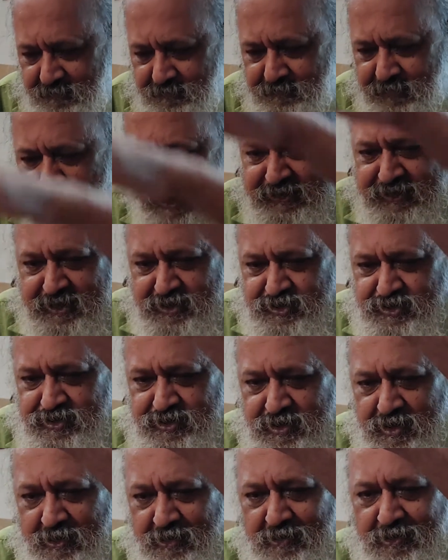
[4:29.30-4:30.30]
paddy
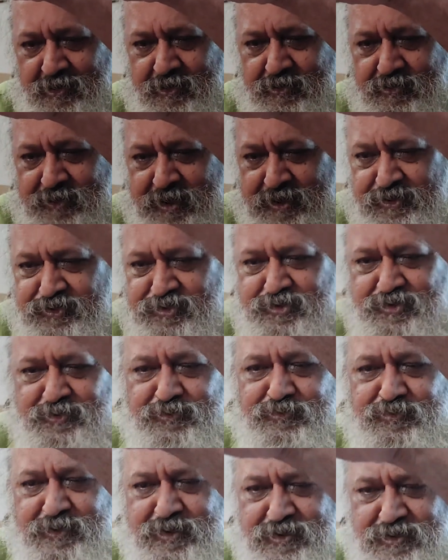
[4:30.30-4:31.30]
or wheat
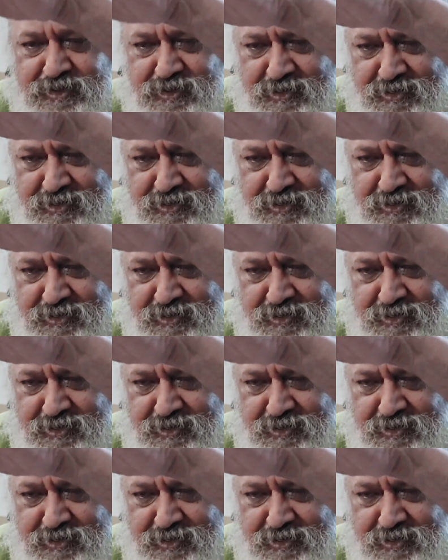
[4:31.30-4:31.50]
should be